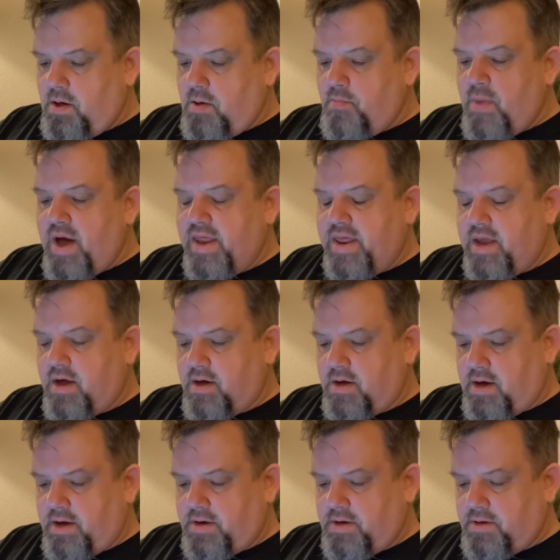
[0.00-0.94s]
Mighty
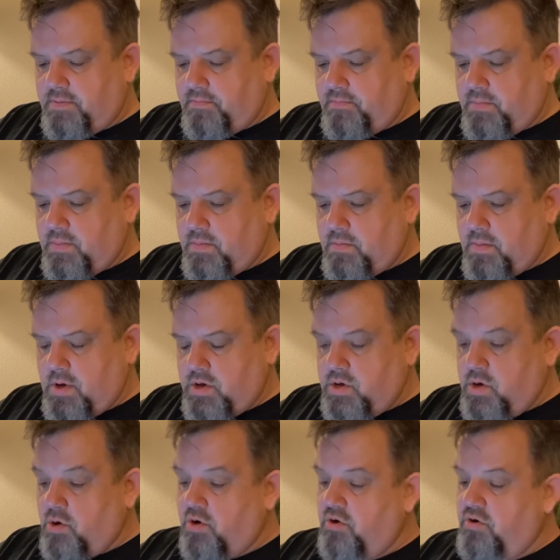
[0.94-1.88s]
God,
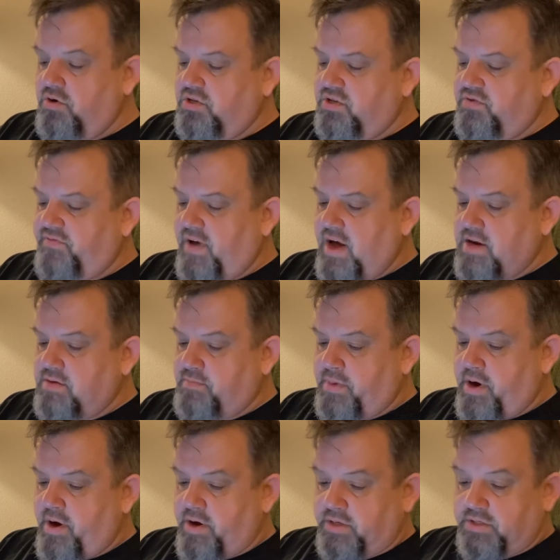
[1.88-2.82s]
your crucified and
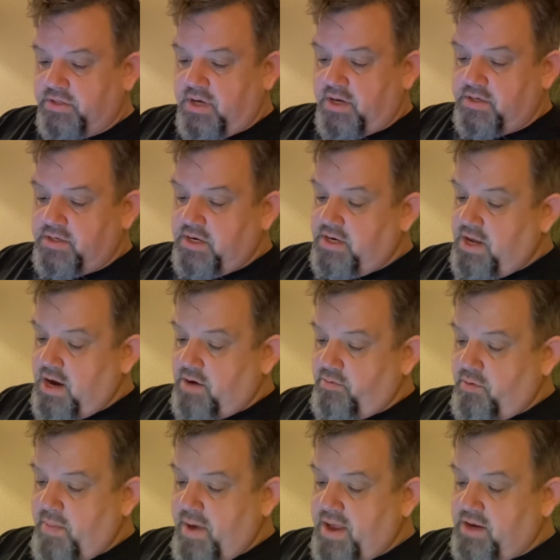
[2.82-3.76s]
buried Son did not
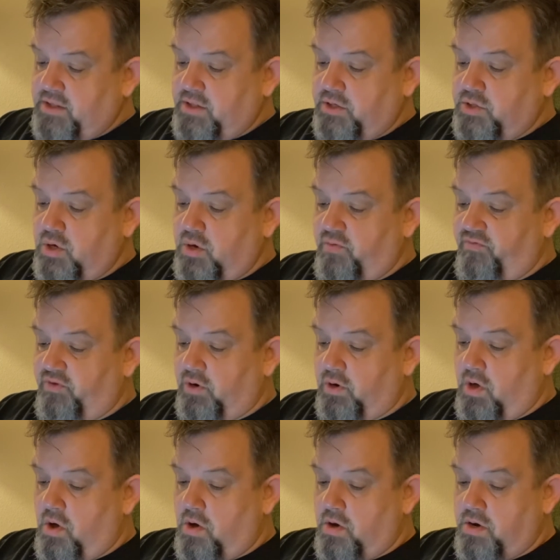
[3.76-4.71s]
remain in the tomb for
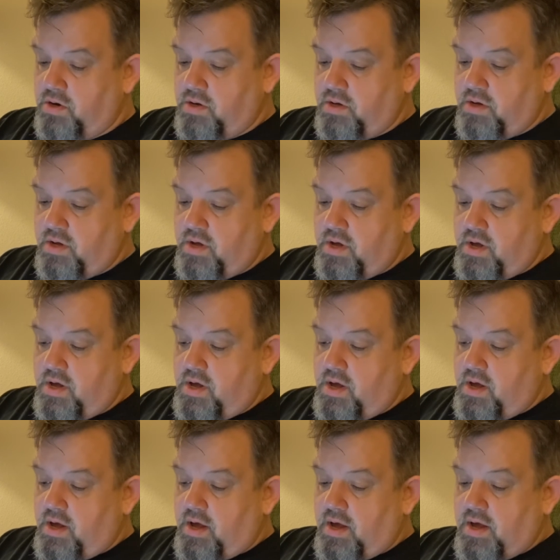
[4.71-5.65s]
long.
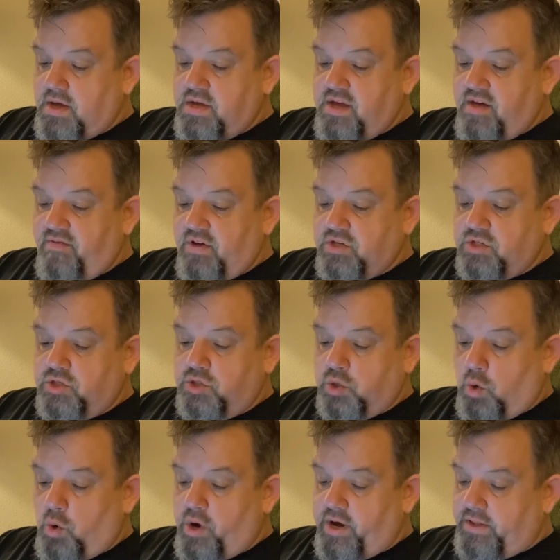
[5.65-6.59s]
Give us
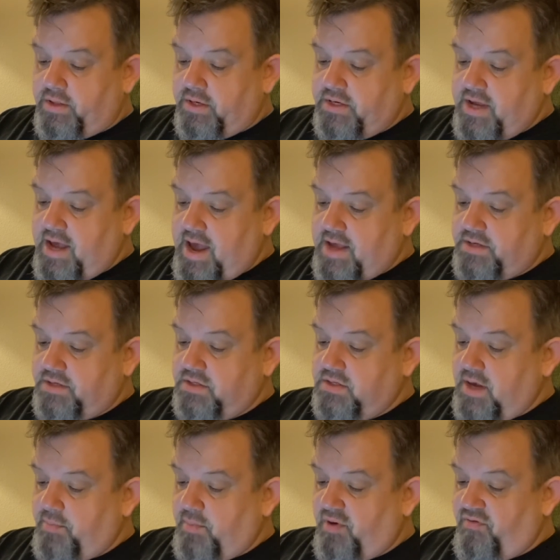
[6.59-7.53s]
joy in the task
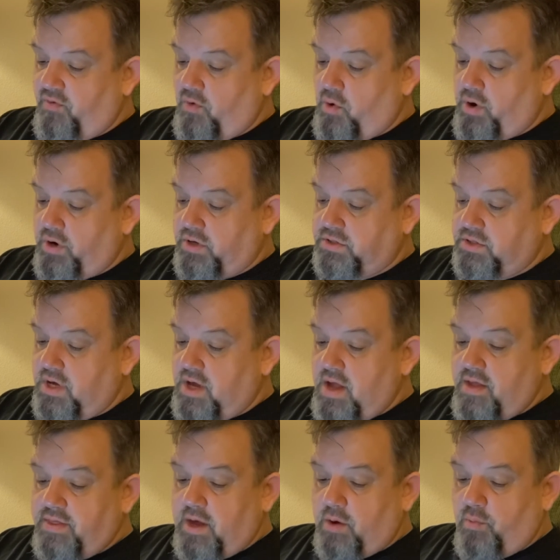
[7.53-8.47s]
set before us,
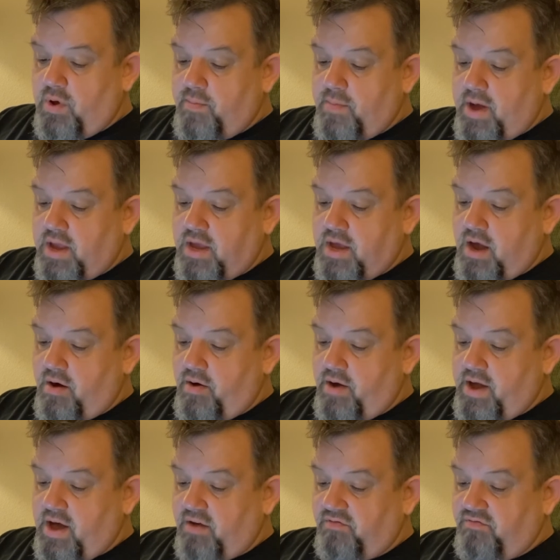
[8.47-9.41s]
that we might
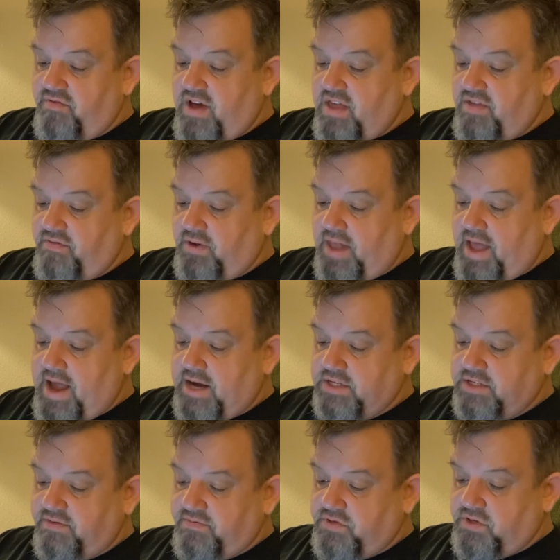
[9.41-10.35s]
carry out faithful
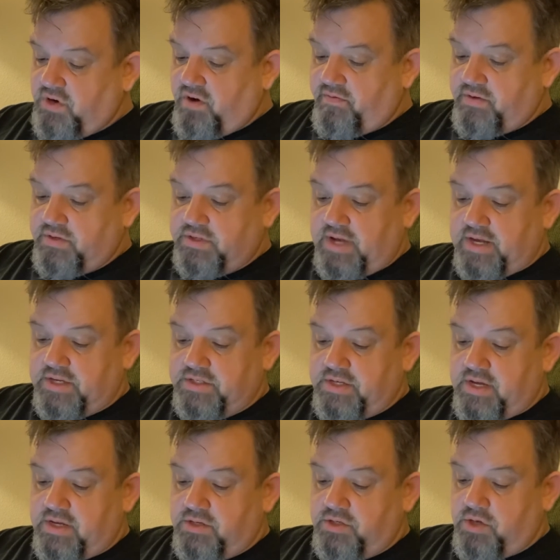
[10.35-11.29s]
acts of service, as
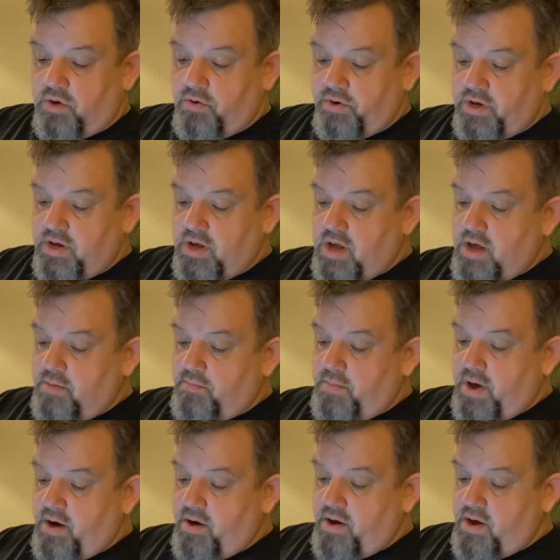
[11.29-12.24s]
did Joanna,
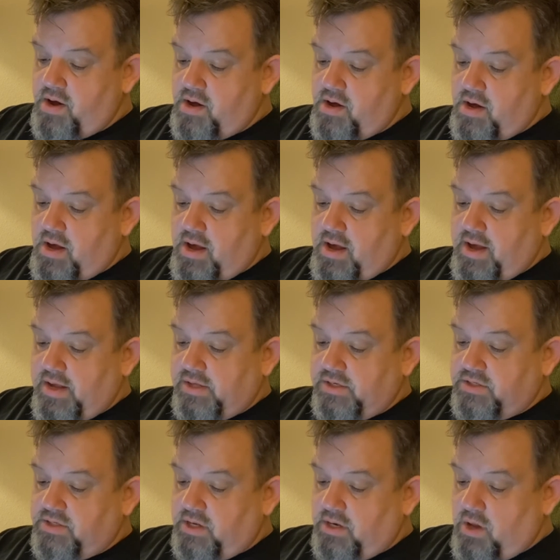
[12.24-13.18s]
Mary, and
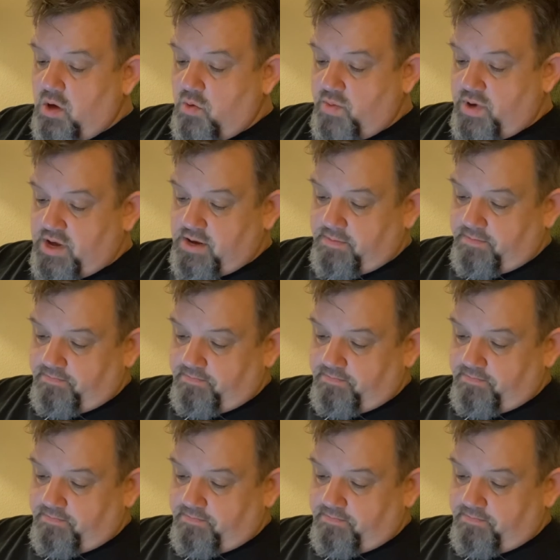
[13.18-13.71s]
Salome,